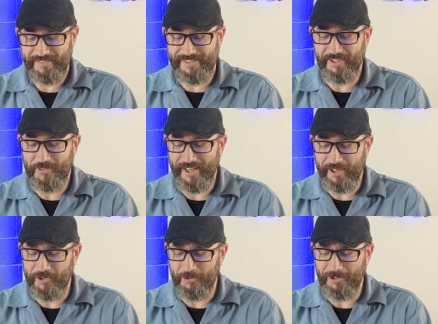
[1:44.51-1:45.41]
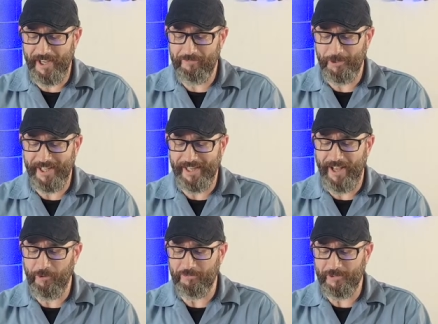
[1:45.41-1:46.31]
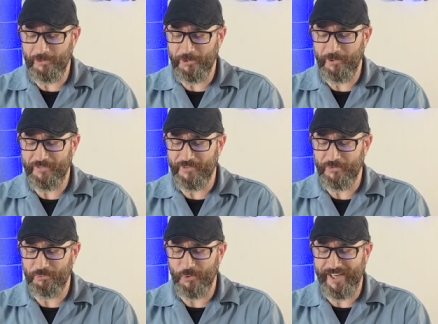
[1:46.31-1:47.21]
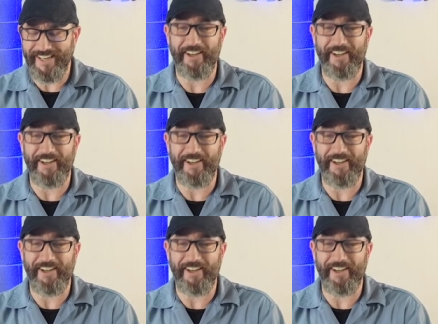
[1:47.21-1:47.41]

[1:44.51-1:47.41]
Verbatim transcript: Did that girl ever get out of Ludacris's way?